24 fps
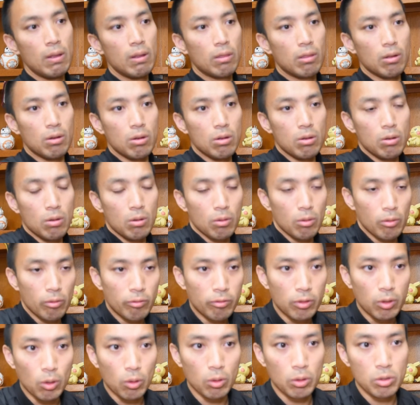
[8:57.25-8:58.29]
the new
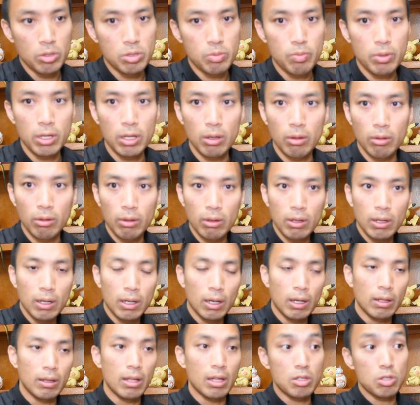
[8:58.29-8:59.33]
floors being
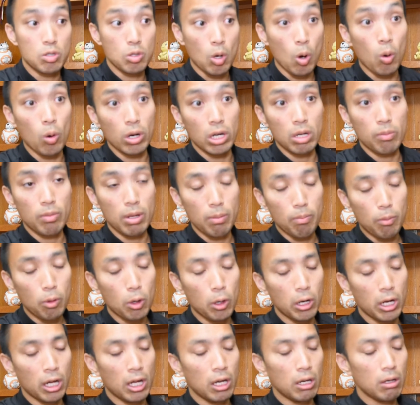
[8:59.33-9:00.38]
that's going to be
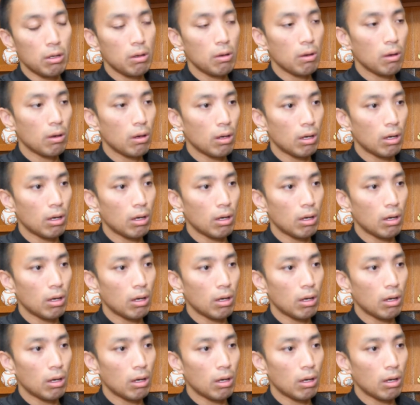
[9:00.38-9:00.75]
put in,